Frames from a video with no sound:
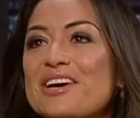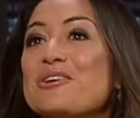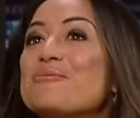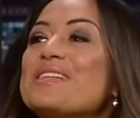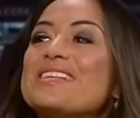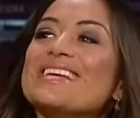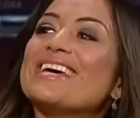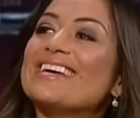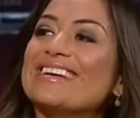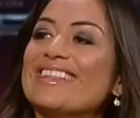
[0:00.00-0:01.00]
they're going to win the
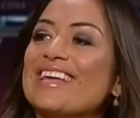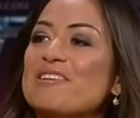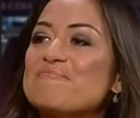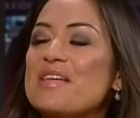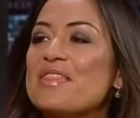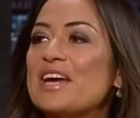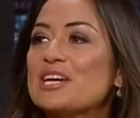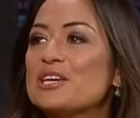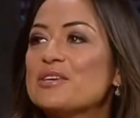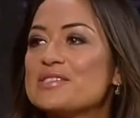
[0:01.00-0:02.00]
league. And then when
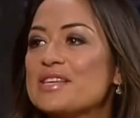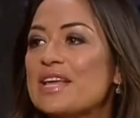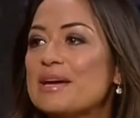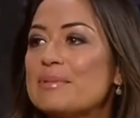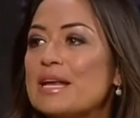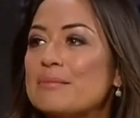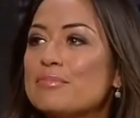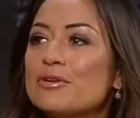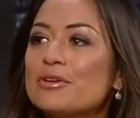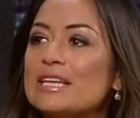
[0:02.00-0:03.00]
they lose and they play
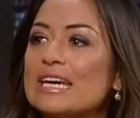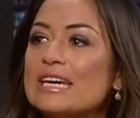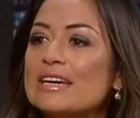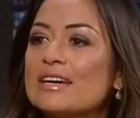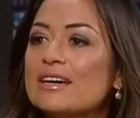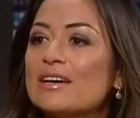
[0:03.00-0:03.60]
poorly,